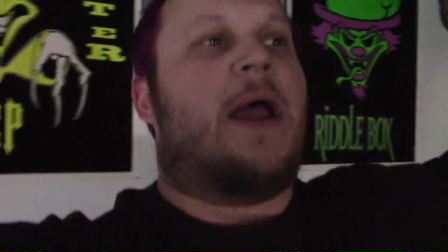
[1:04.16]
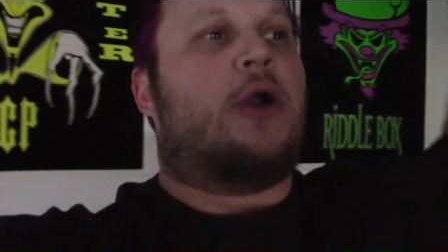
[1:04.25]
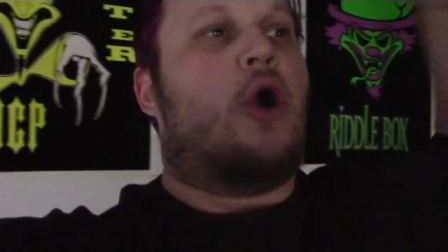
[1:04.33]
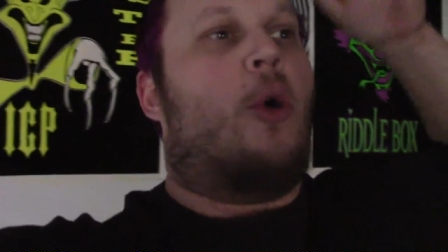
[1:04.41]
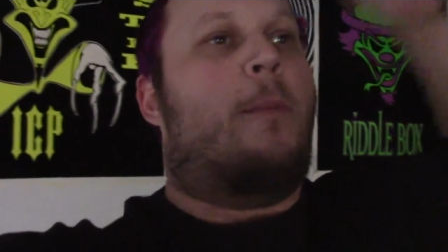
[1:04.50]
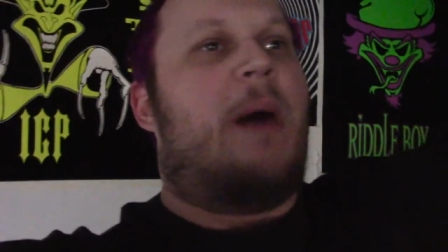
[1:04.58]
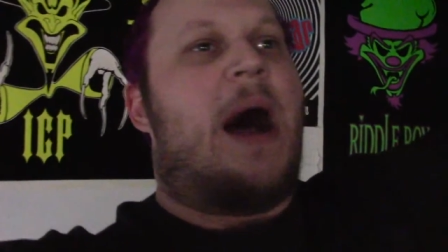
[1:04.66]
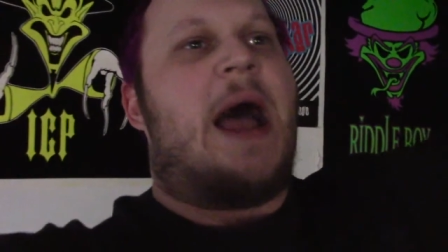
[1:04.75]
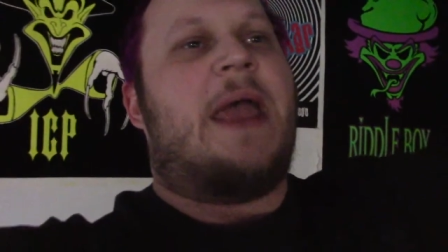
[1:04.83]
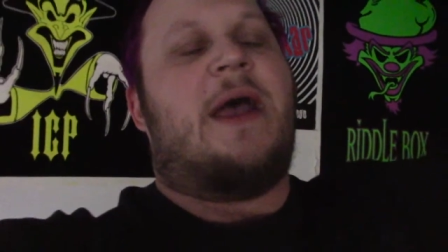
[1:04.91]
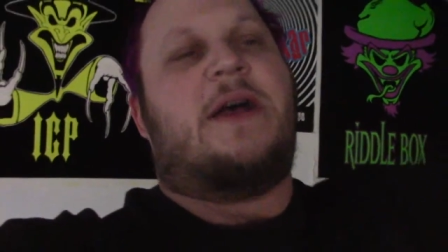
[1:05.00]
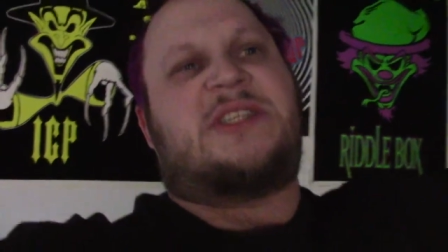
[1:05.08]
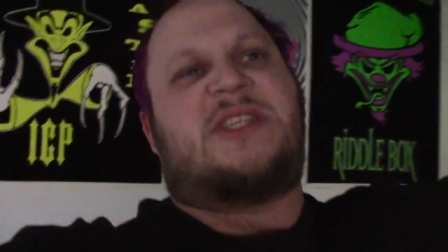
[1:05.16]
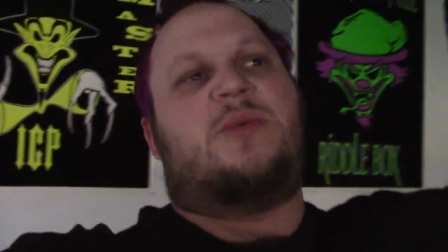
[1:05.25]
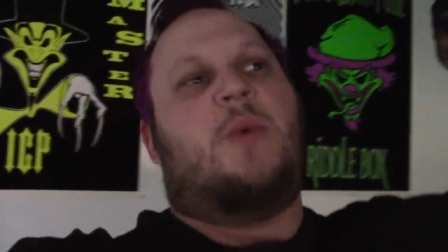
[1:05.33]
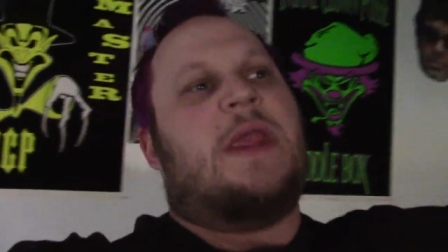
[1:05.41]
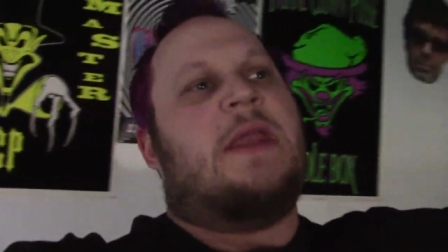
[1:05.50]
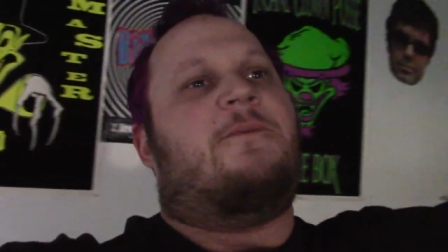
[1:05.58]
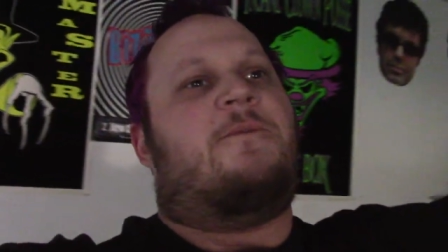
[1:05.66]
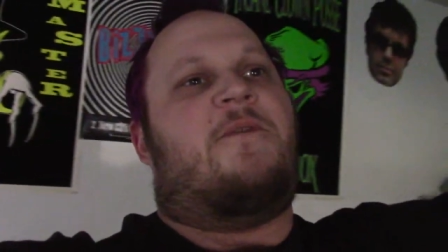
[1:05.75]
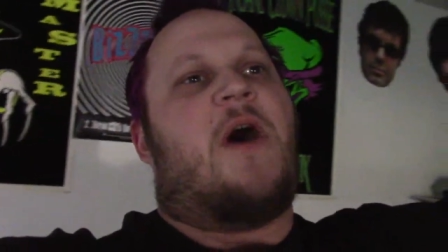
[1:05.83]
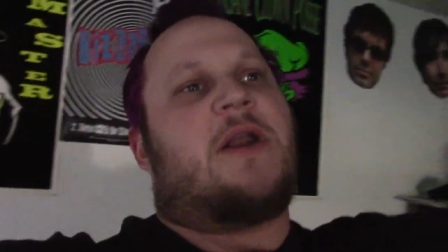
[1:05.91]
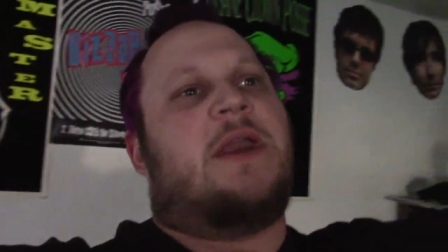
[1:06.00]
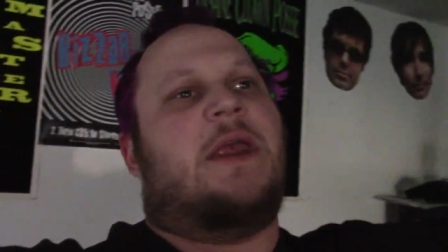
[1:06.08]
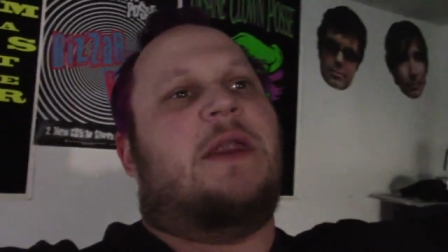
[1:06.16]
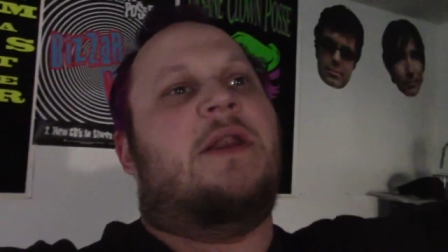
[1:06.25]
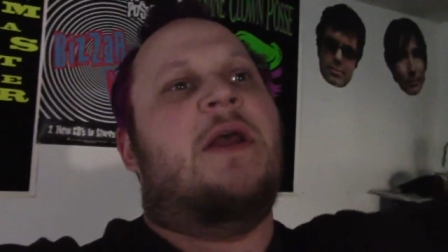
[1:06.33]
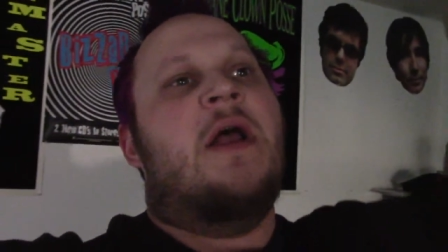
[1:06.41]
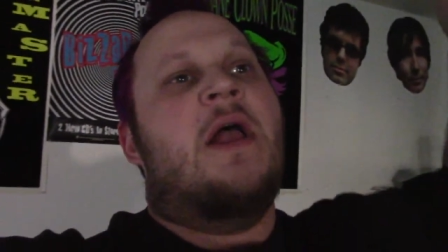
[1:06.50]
and go buy a sweet fucking